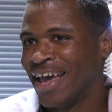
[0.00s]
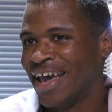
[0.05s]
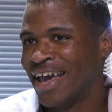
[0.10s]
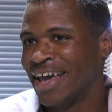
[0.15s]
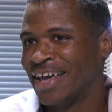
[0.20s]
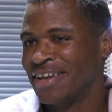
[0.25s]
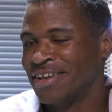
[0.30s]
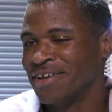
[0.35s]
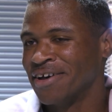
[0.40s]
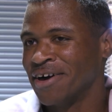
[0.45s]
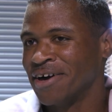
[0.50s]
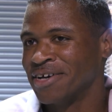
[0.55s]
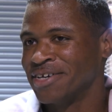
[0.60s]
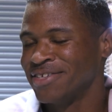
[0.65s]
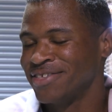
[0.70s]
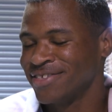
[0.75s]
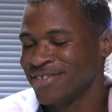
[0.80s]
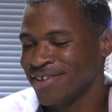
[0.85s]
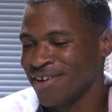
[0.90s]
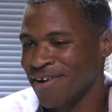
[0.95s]
And uh,
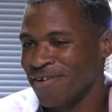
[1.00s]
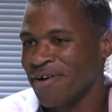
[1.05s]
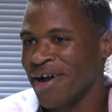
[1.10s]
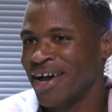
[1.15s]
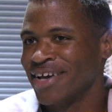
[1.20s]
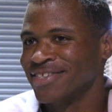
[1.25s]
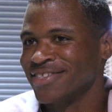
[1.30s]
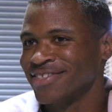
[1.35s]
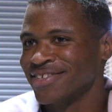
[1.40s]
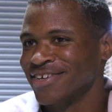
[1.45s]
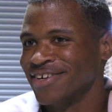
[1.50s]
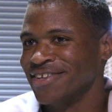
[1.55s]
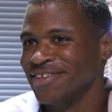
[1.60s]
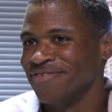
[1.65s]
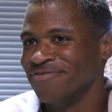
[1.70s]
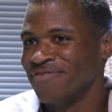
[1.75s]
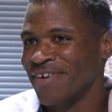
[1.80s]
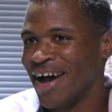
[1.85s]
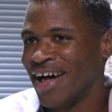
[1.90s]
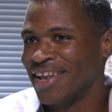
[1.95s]
he said, all right, son,
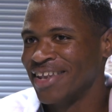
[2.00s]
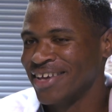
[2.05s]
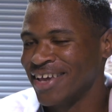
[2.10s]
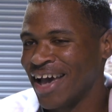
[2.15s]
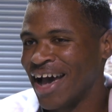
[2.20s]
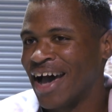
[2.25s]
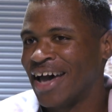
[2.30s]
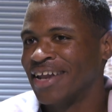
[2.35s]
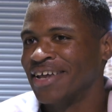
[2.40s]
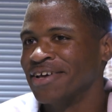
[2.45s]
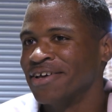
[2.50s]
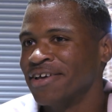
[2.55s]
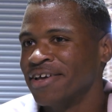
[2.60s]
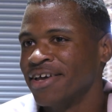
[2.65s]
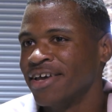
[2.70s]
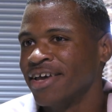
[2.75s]
you finally got it.